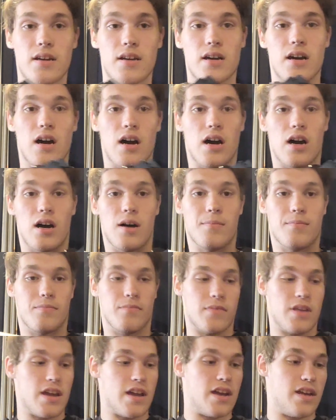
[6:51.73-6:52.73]

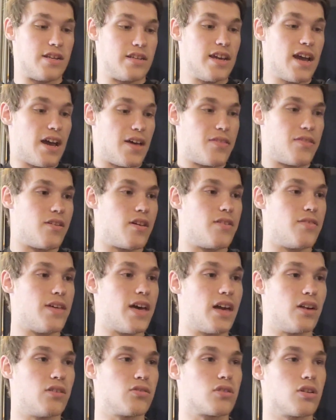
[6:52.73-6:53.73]
And yeah,
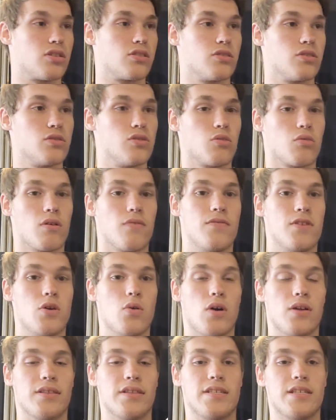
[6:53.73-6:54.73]
that'll conclude the
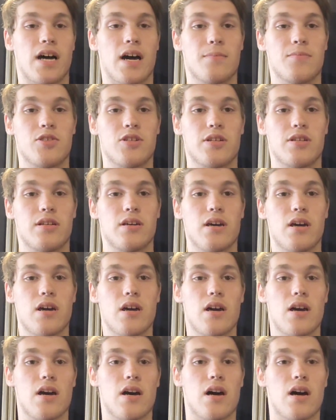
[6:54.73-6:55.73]
review on the Thompson.
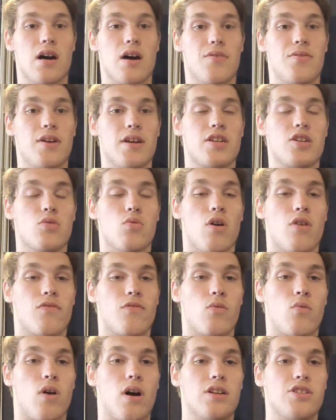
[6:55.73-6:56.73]
Thank you all
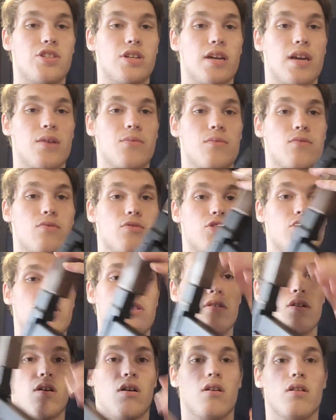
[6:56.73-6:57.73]
for watching, and we will see
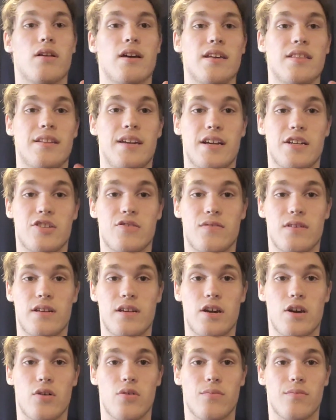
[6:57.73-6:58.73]
you all in the next
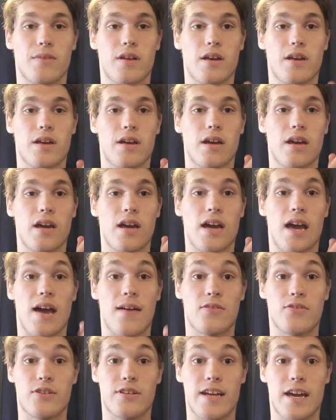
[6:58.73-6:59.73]
video. Have
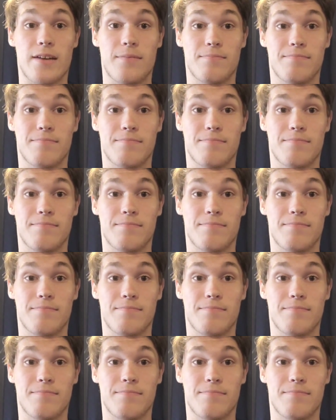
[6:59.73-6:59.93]
a good day.